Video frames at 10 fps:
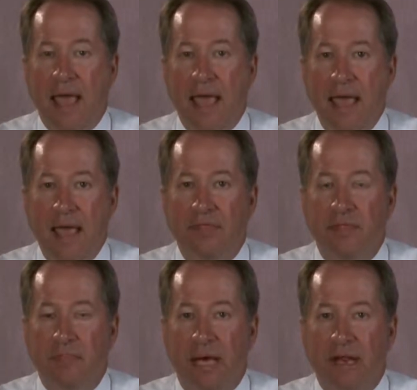hand
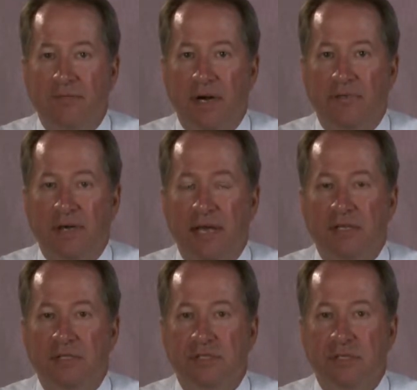the ballot
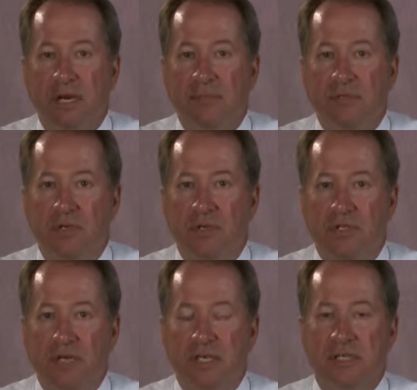verification stub to the
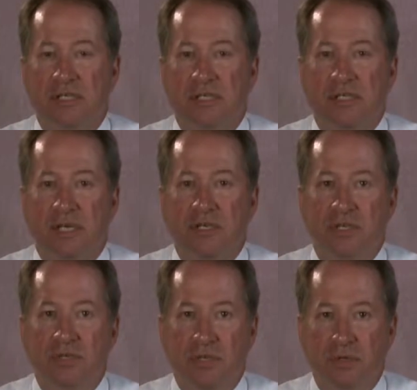judges at
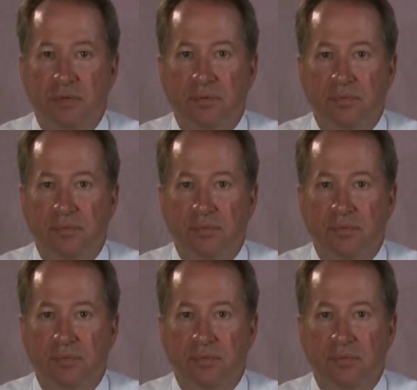Station 2.